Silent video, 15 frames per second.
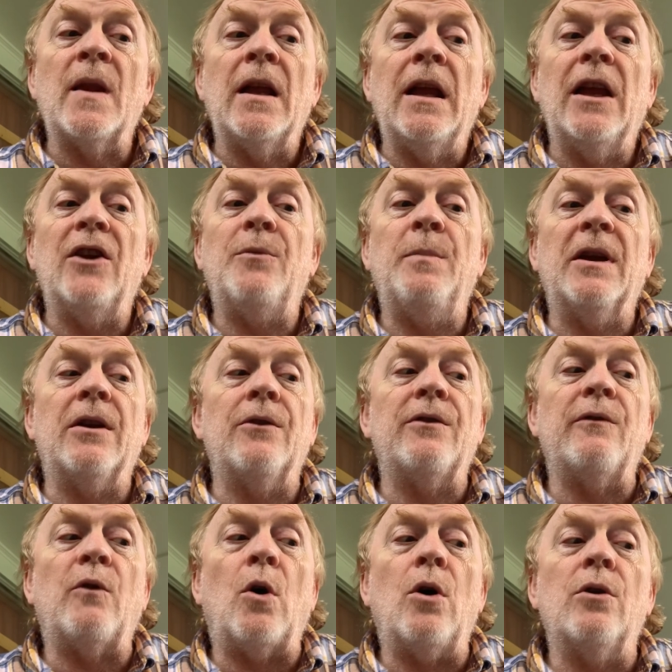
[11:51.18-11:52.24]
It's because
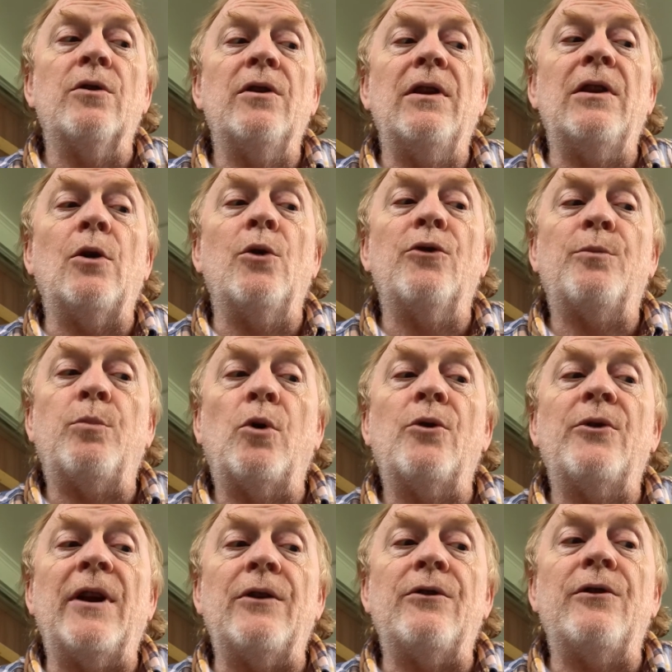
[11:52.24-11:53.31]
of all of those
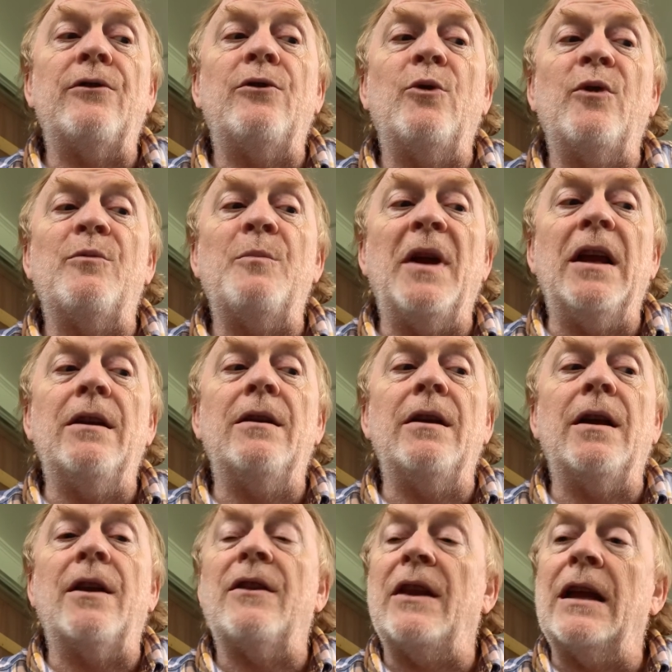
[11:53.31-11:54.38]
protesters who have made the
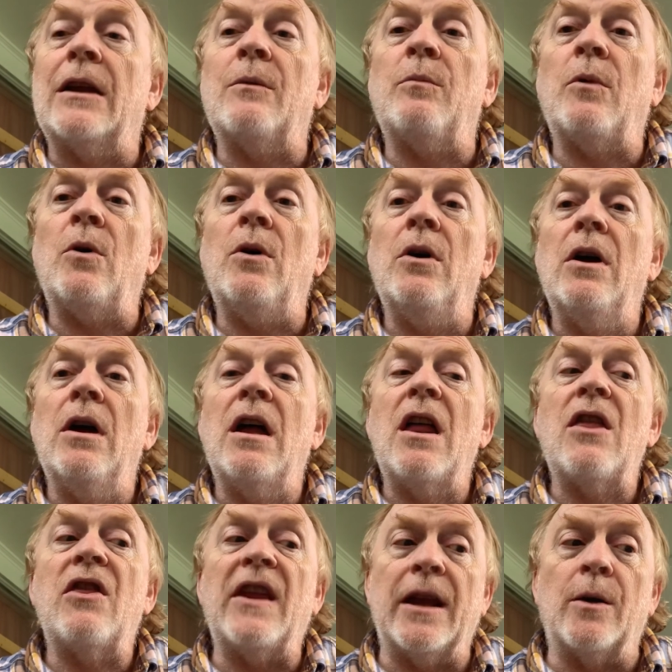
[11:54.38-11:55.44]
unthinkable
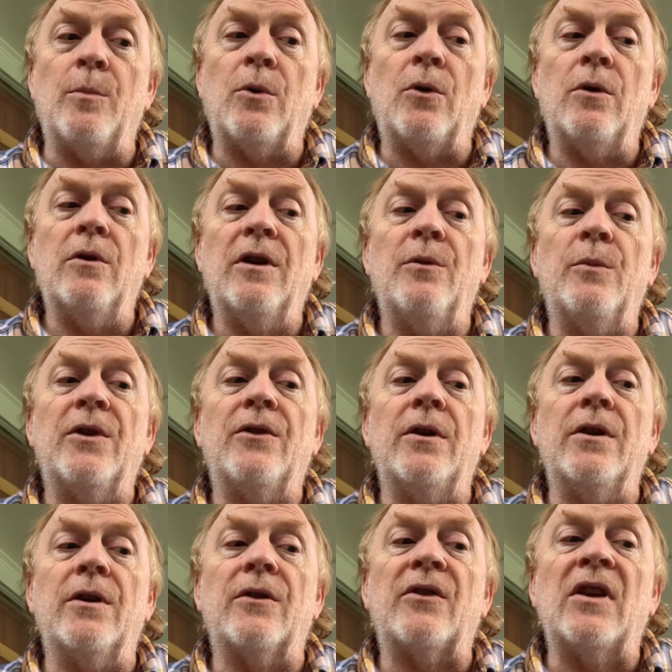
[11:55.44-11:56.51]
thinkable in recent
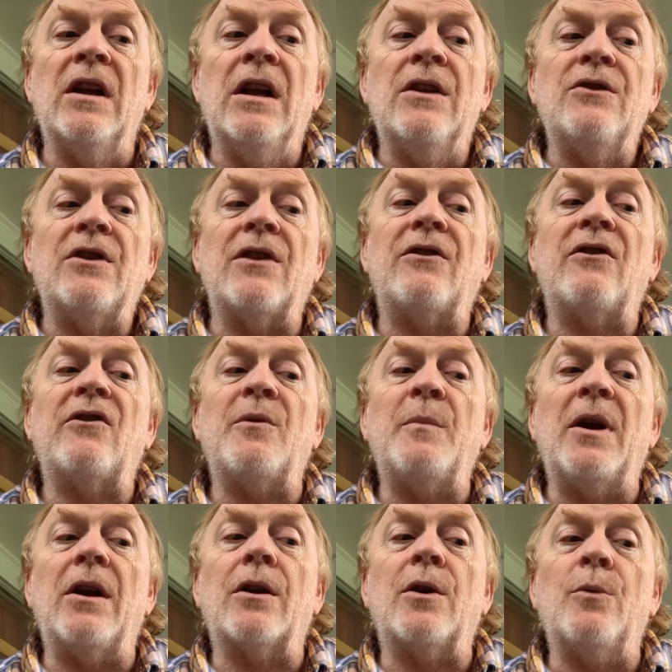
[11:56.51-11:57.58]
years. Just as
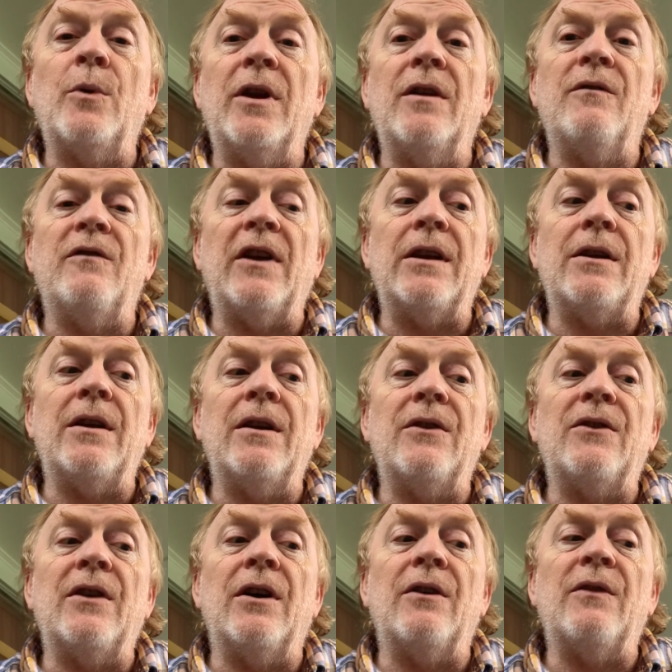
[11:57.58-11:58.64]
America reinvented
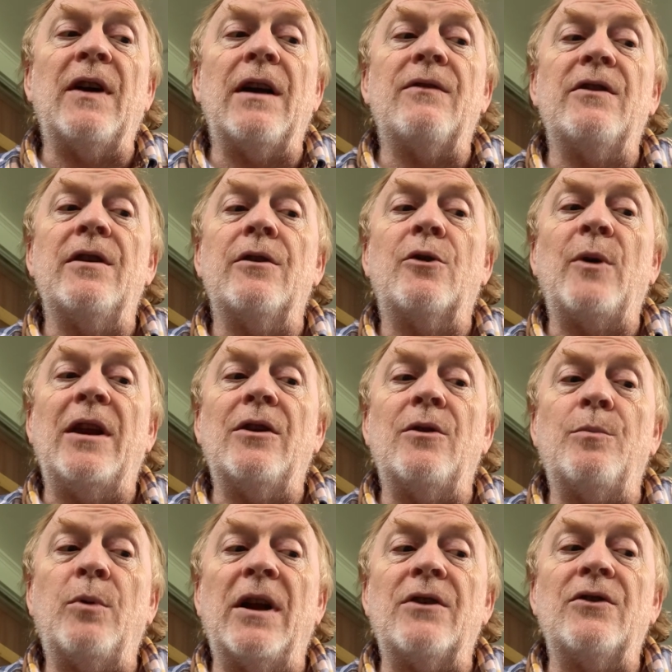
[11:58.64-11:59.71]
itself after the Great
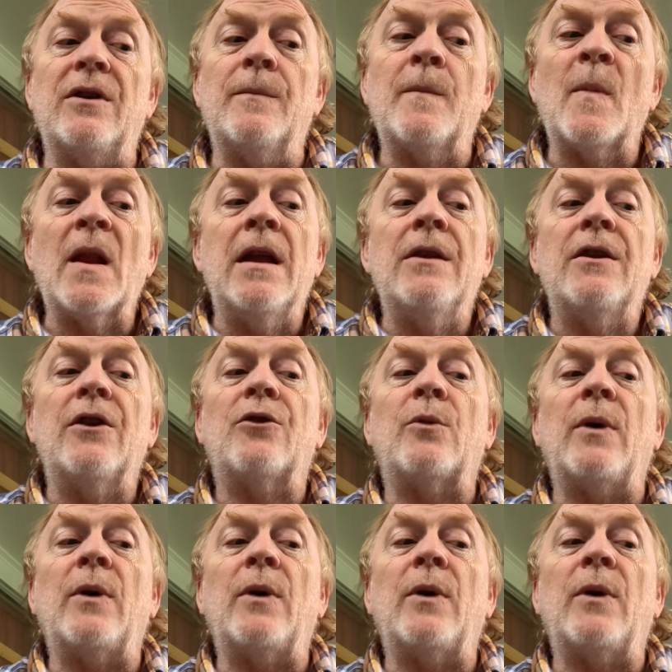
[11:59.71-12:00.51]
Depression, this